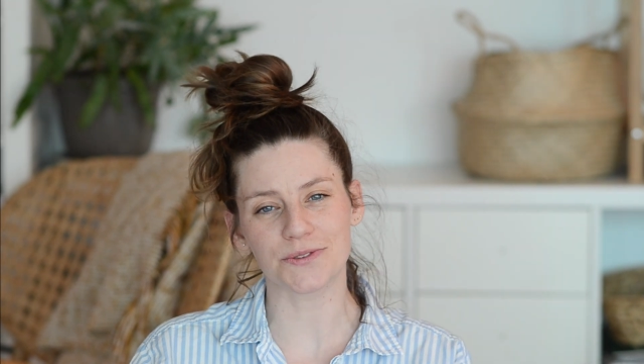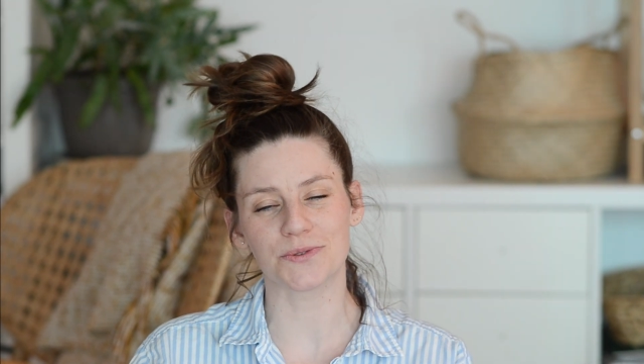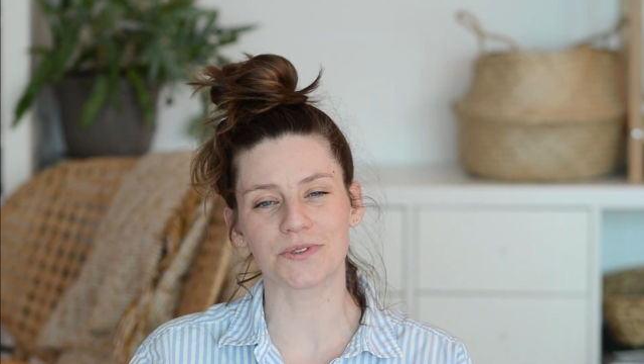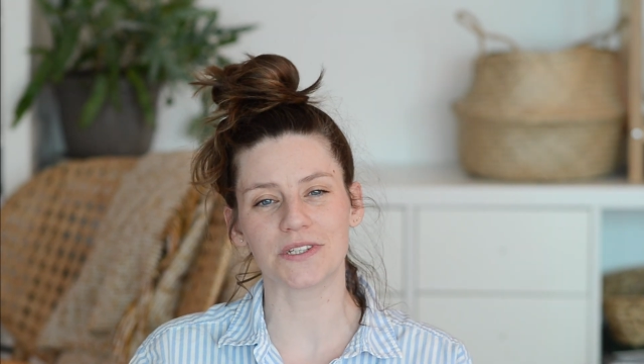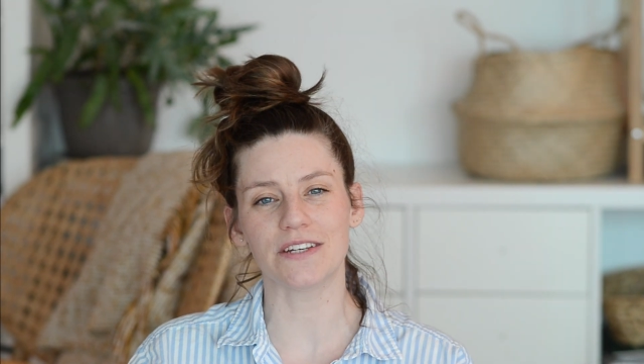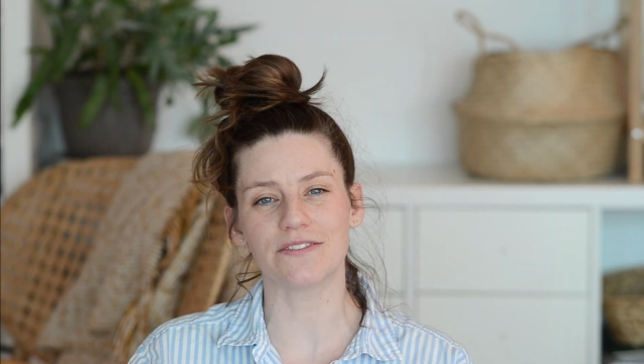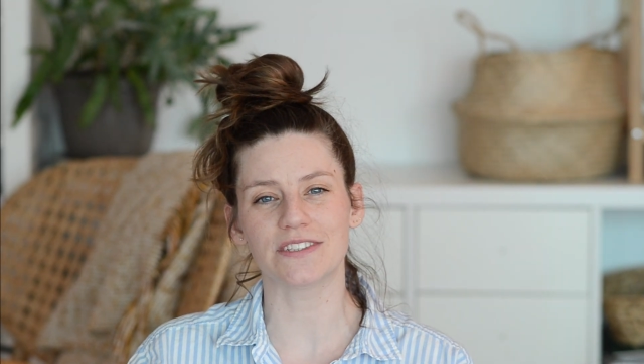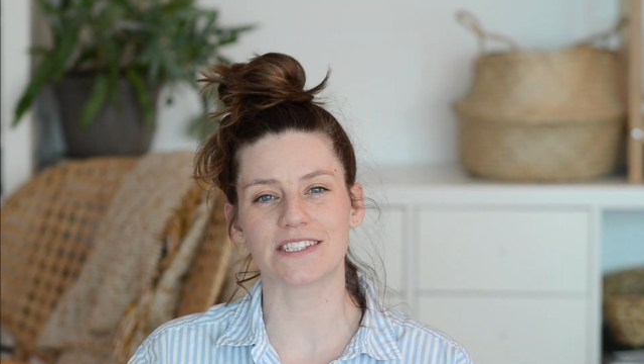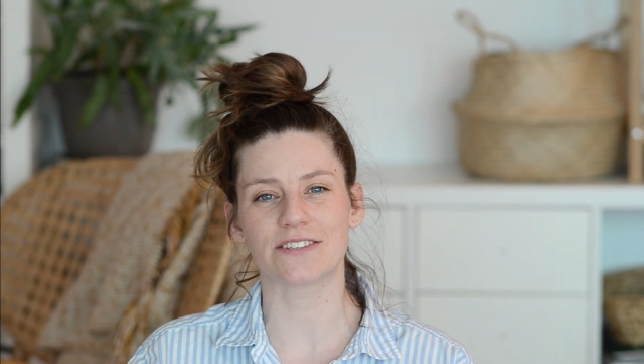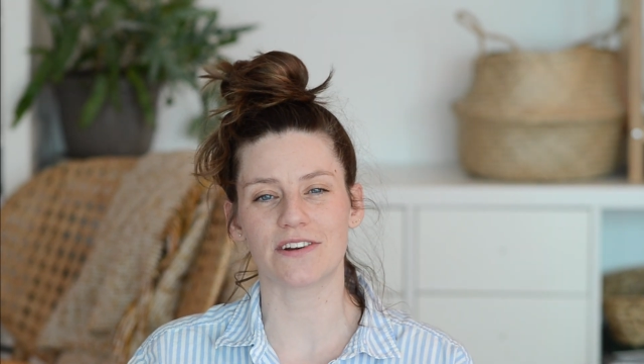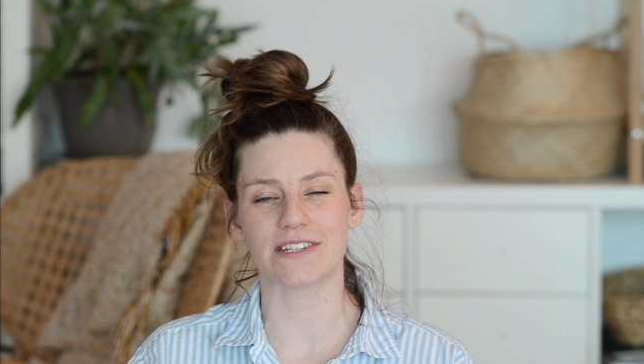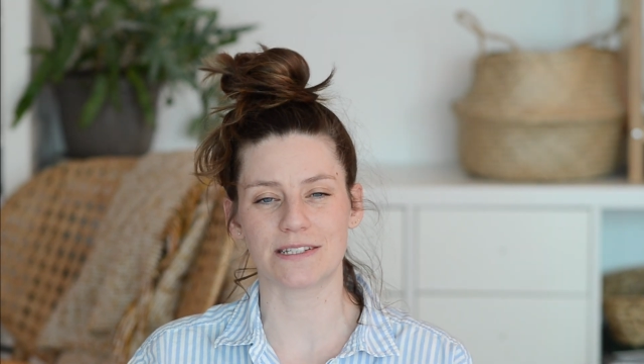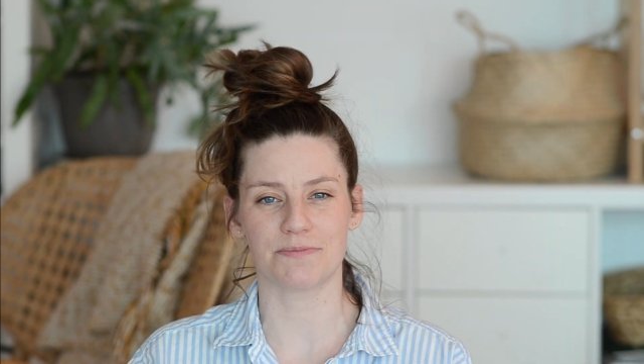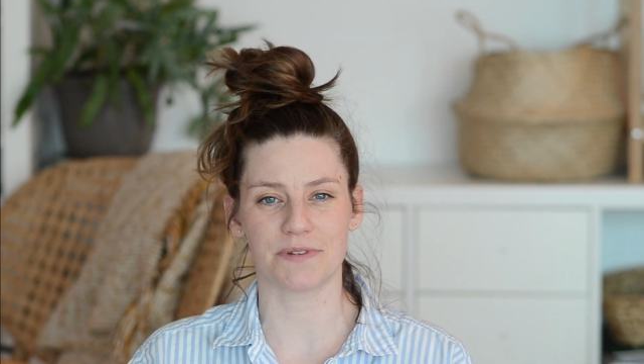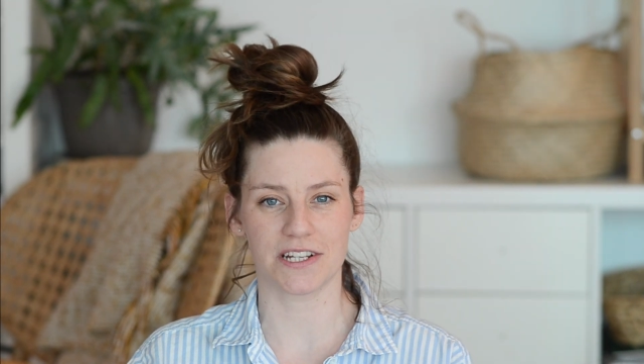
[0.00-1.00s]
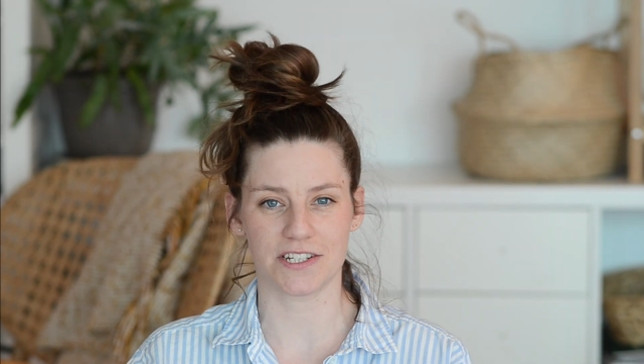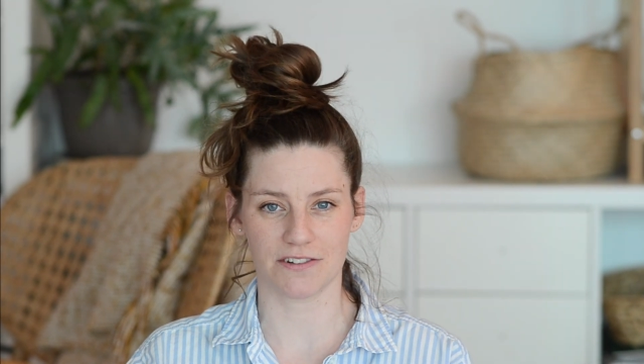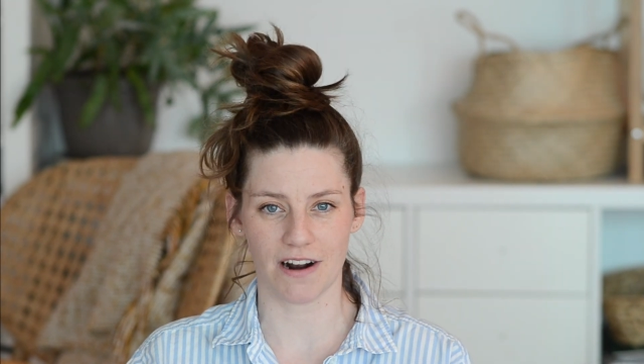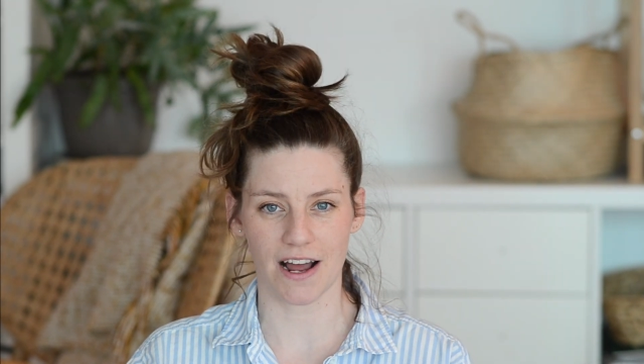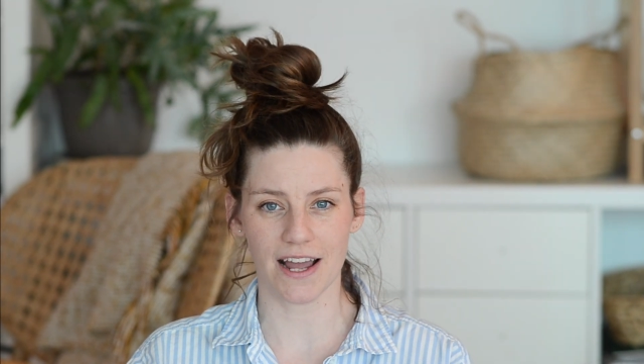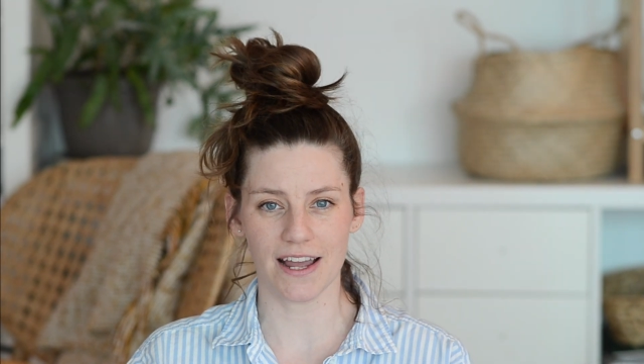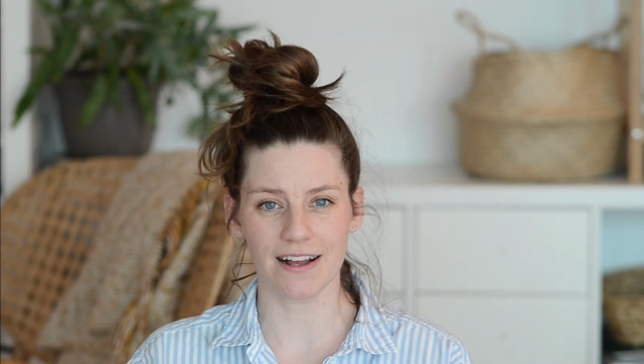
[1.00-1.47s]
to give this recipe a
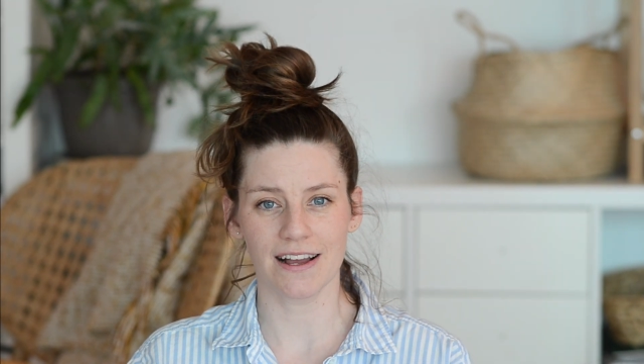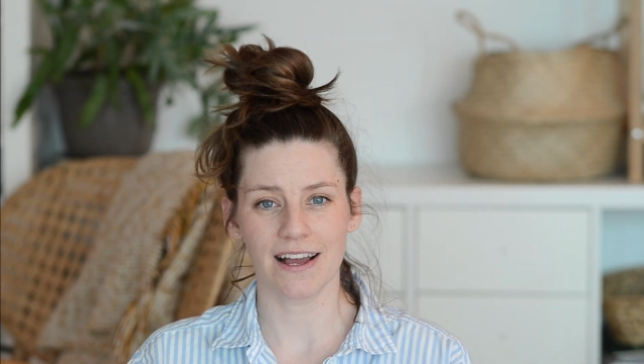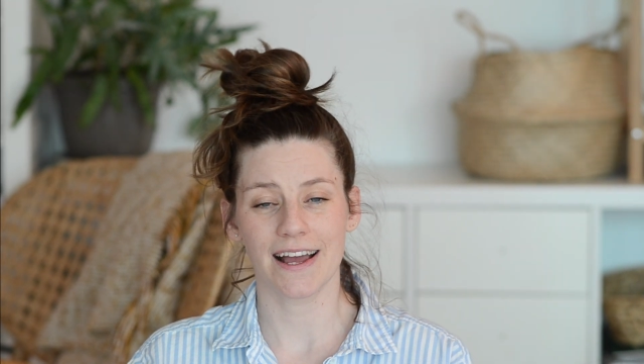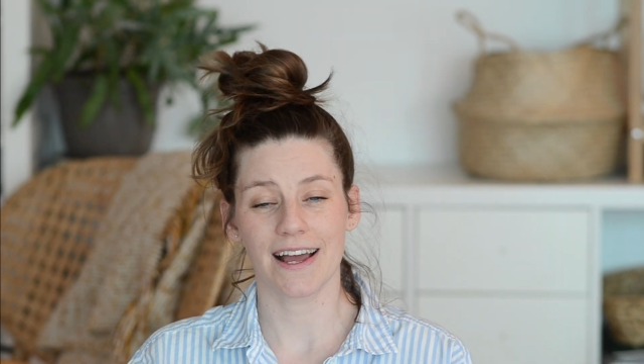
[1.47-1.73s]
try,